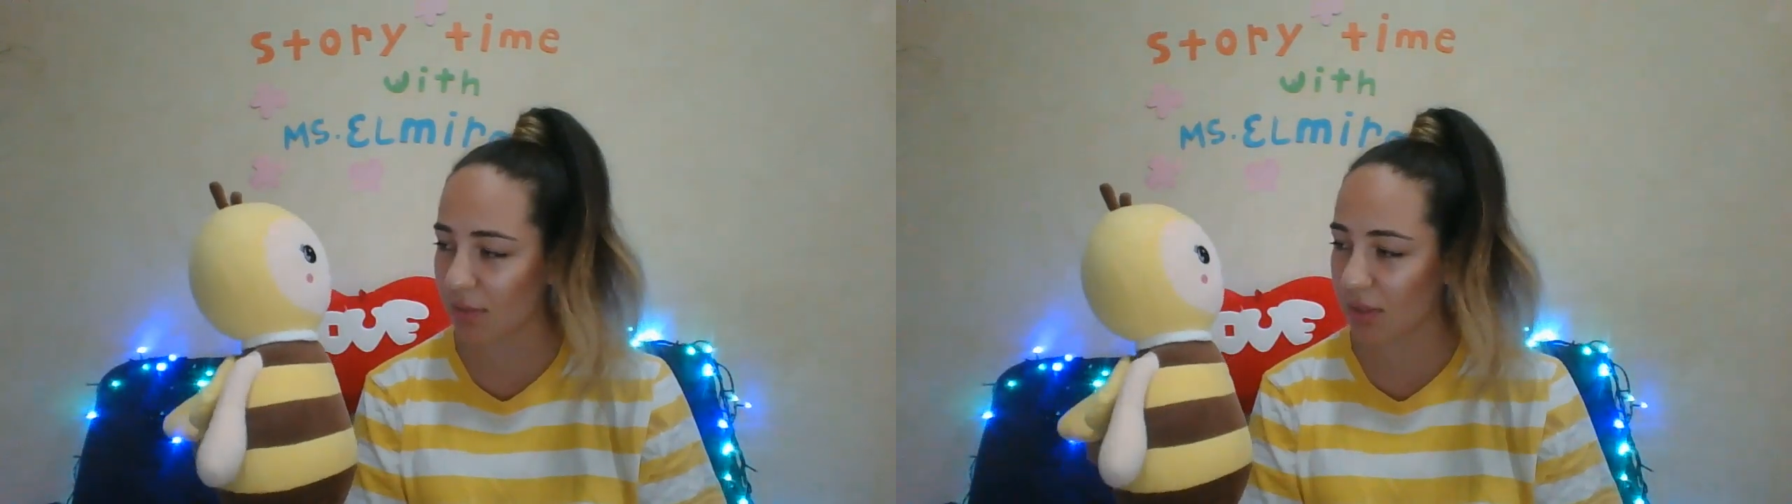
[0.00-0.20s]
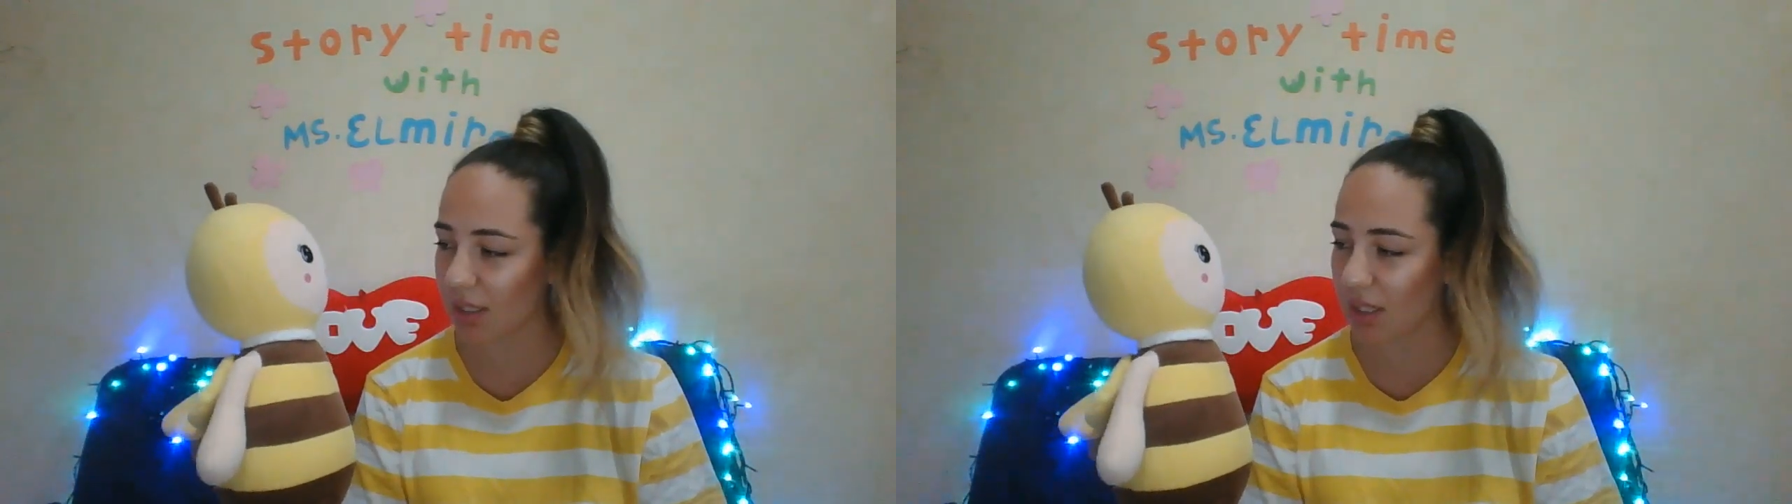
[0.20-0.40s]

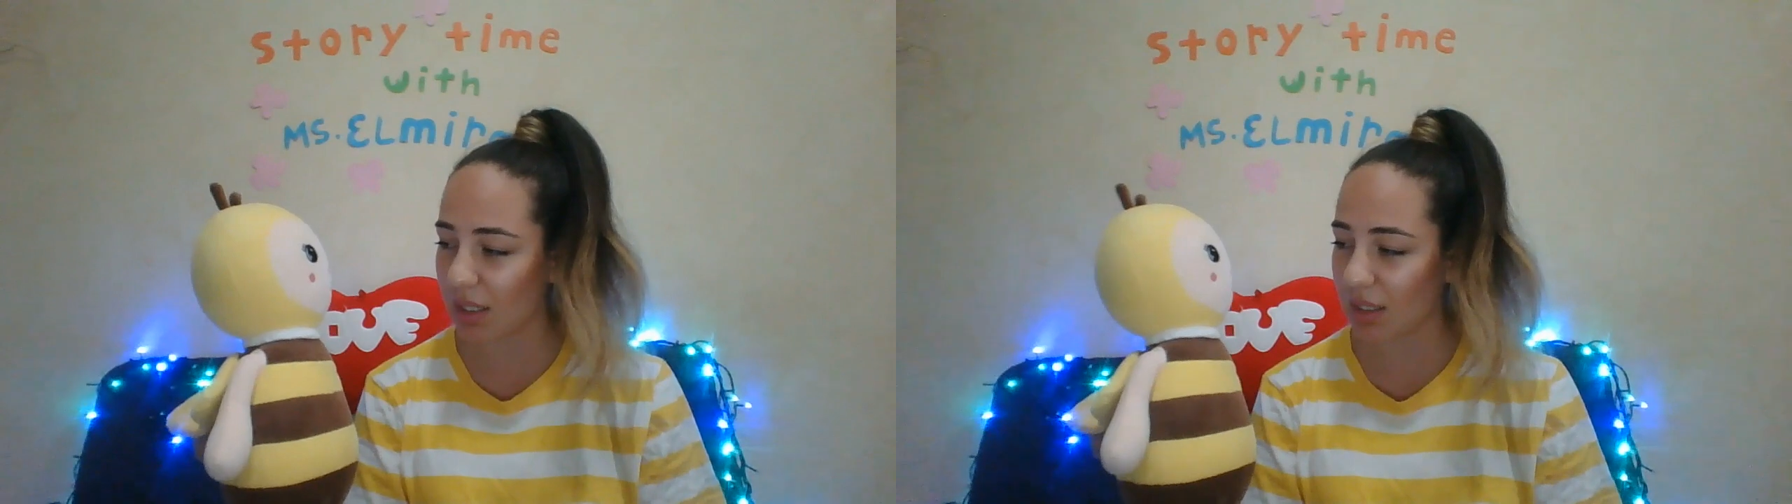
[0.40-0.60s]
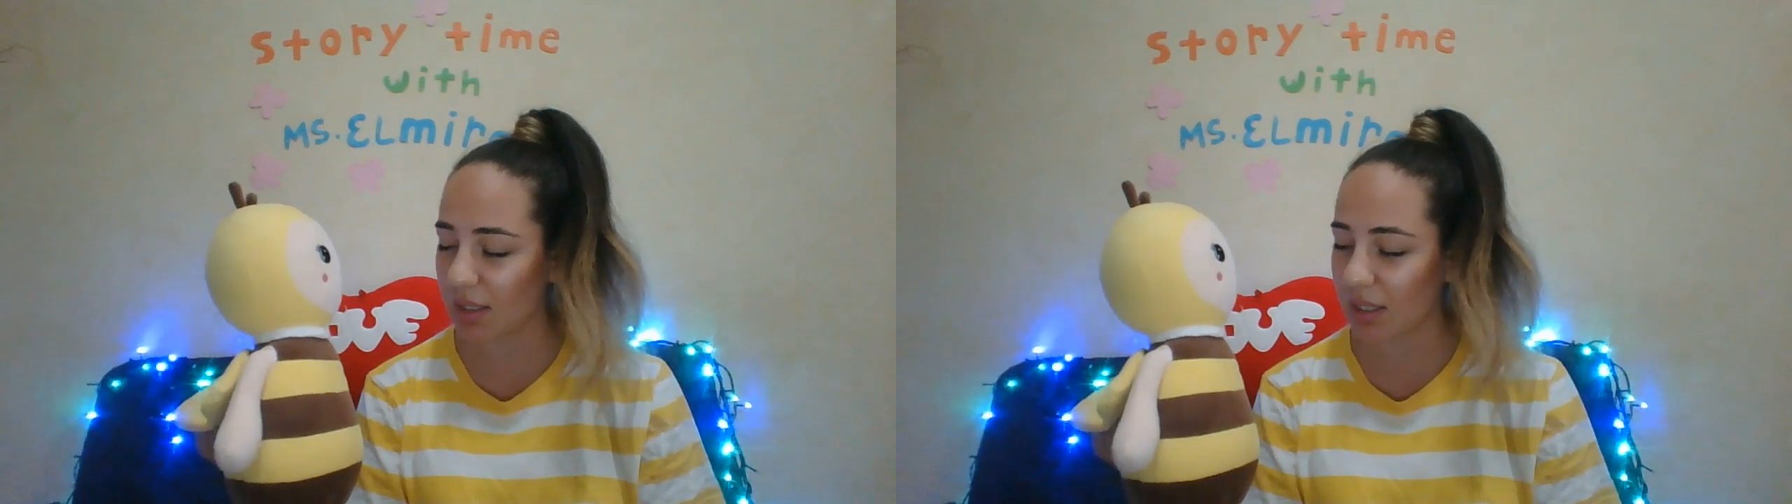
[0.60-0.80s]
for the
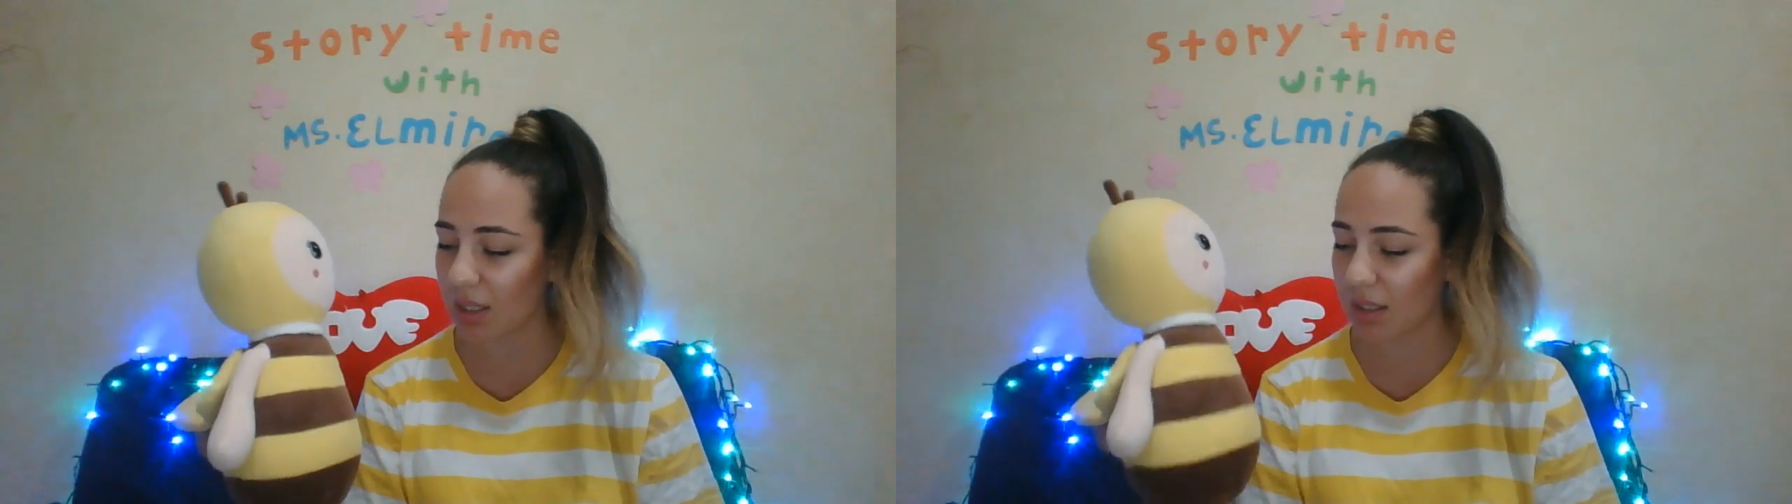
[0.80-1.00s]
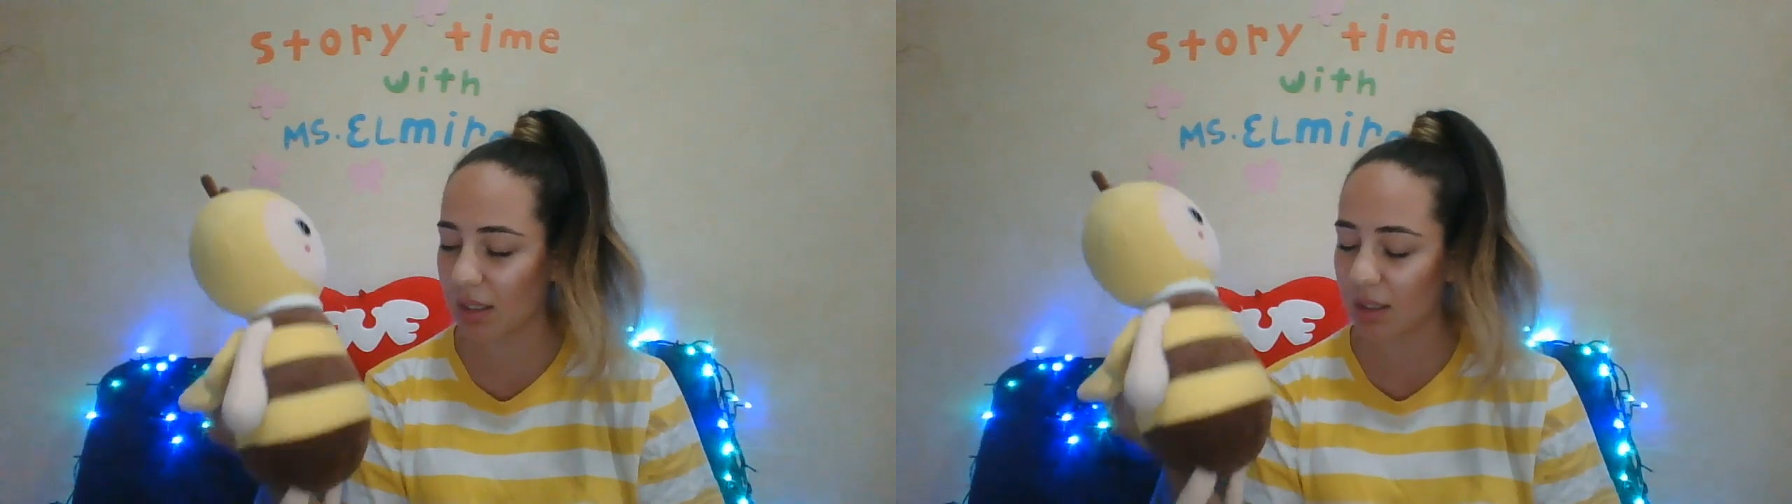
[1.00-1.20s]
ugly
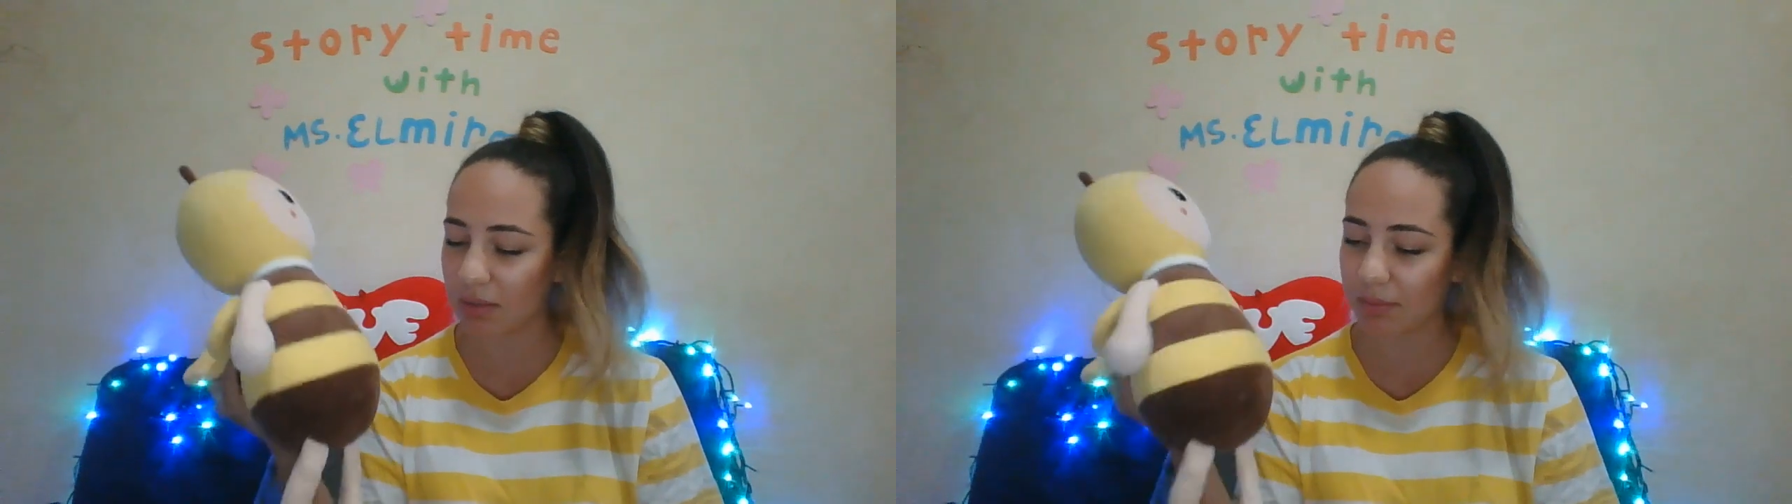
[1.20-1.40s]
duckling.